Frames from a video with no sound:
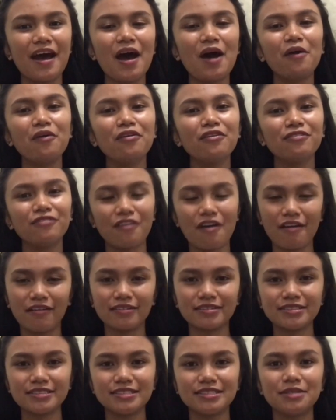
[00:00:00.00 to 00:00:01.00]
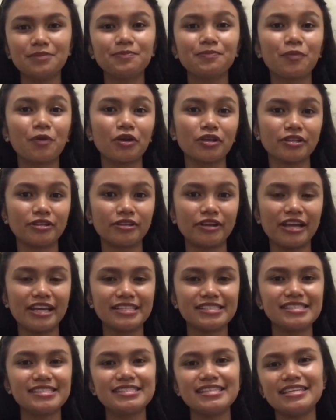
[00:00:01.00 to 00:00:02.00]
I will focus on
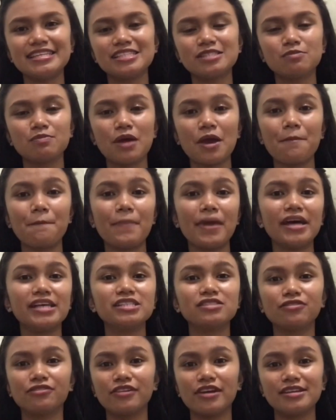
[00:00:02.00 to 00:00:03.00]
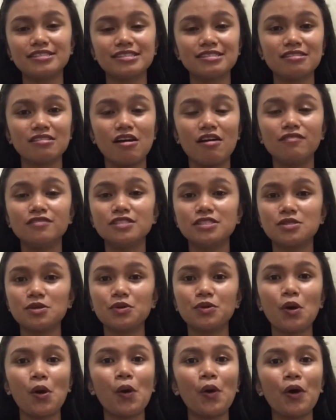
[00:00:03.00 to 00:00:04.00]
portraits since my best friends loves to
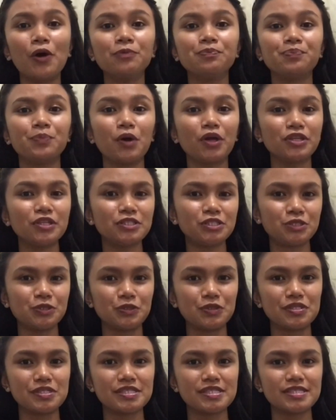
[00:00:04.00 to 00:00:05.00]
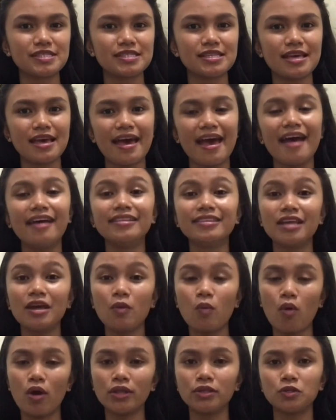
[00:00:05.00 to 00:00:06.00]
go on photo shoots and they
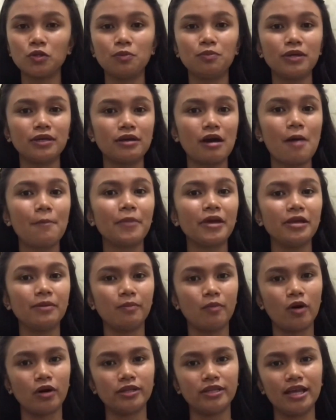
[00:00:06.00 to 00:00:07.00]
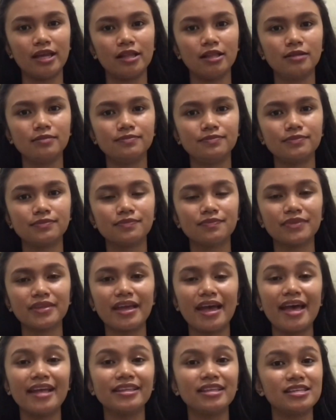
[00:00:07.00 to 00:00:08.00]
want to become a model.
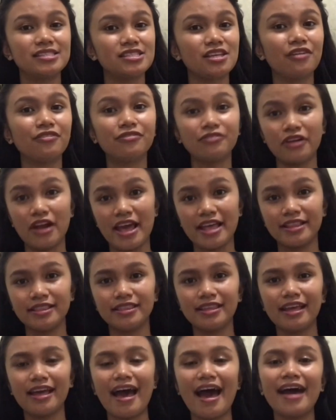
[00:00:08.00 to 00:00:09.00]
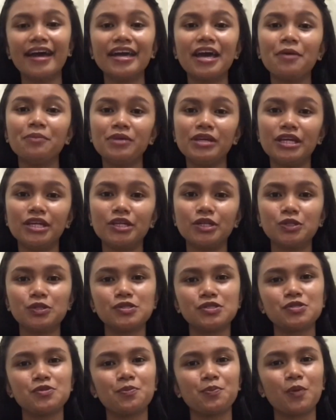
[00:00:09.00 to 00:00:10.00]
And as a friend, I am here
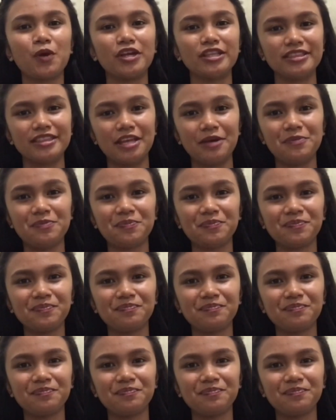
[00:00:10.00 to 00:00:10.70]
to support them.